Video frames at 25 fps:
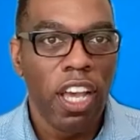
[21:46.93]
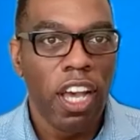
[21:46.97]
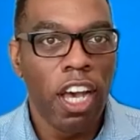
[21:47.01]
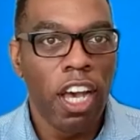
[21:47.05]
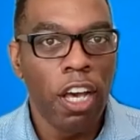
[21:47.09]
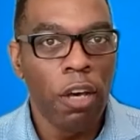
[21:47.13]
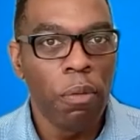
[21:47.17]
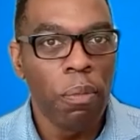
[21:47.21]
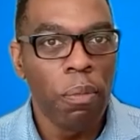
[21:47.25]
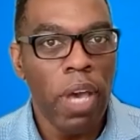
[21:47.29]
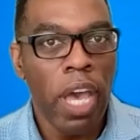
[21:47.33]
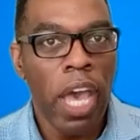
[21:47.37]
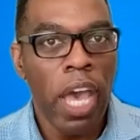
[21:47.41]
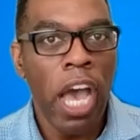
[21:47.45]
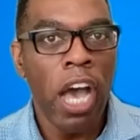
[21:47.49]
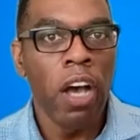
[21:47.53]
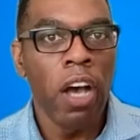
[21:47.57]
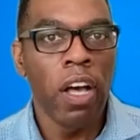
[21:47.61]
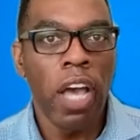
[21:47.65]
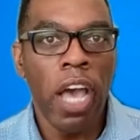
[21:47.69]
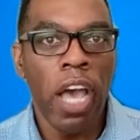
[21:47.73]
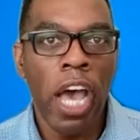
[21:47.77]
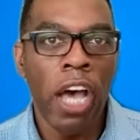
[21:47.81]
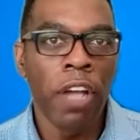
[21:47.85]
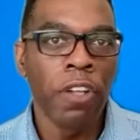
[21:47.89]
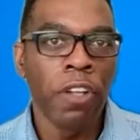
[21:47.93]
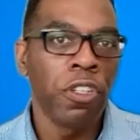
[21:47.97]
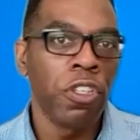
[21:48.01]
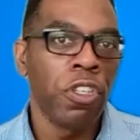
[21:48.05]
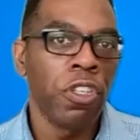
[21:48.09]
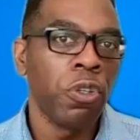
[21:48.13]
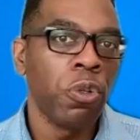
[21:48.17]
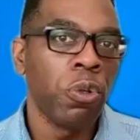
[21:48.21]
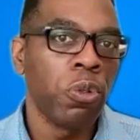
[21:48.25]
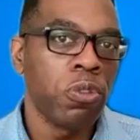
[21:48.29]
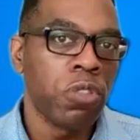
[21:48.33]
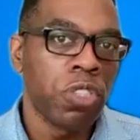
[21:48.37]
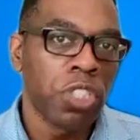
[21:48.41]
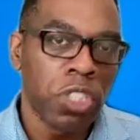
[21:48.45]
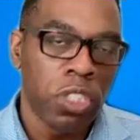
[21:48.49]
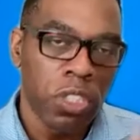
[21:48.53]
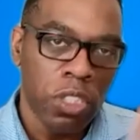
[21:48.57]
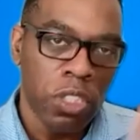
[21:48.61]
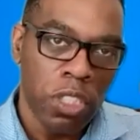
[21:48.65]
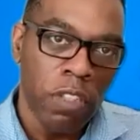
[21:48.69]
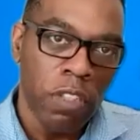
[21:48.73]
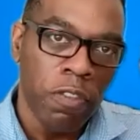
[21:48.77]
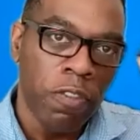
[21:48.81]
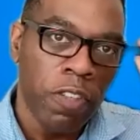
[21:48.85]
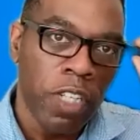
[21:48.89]
How do you
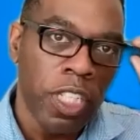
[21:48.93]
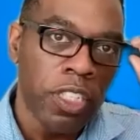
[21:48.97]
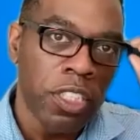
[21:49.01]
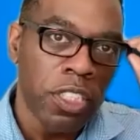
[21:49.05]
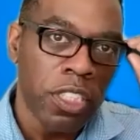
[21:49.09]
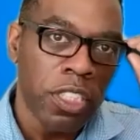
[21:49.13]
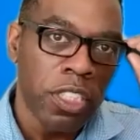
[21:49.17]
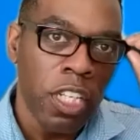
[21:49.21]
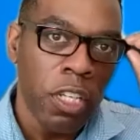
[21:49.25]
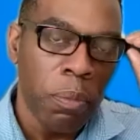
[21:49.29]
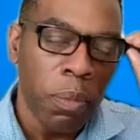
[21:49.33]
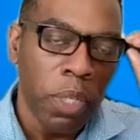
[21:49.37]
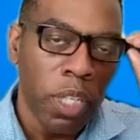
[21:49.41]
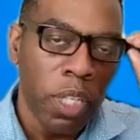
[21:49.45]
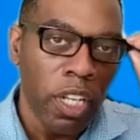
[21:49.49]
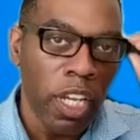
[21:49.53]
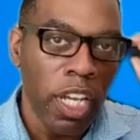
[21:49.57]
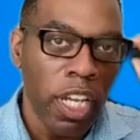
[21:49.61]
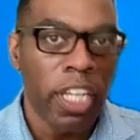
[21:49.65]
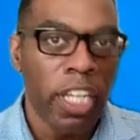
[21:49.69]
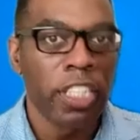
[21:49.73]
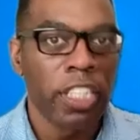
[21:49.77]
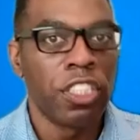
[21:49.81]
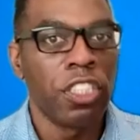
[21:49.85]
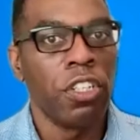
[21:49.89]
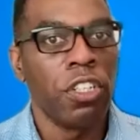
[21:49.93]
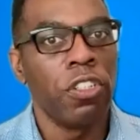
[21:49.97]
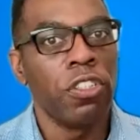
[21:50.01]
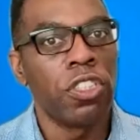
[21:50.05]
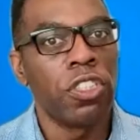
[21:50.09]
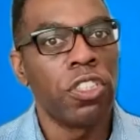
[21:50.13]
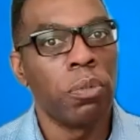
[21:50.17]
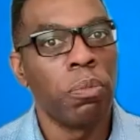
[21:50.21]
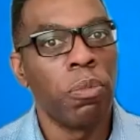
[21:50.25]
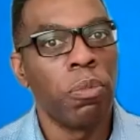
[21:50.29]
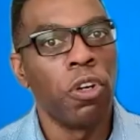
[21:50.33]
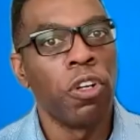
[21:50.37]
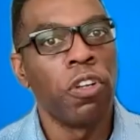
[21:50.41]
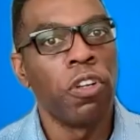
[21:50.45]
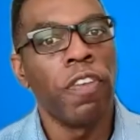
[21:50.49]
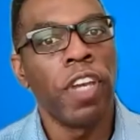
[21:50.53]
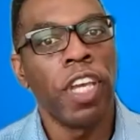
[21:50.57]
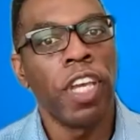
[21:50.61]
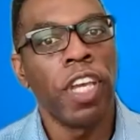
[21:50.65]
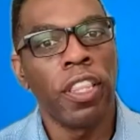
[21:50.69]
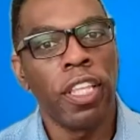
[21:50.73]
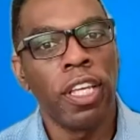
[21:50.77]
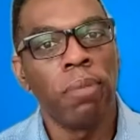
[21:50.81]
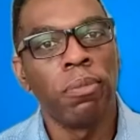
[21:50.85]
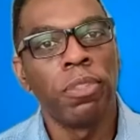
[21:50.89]
just convince them and continue to
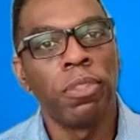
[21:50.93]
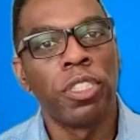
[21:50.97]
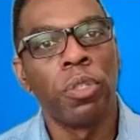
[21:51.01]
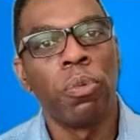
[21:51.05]
motivate them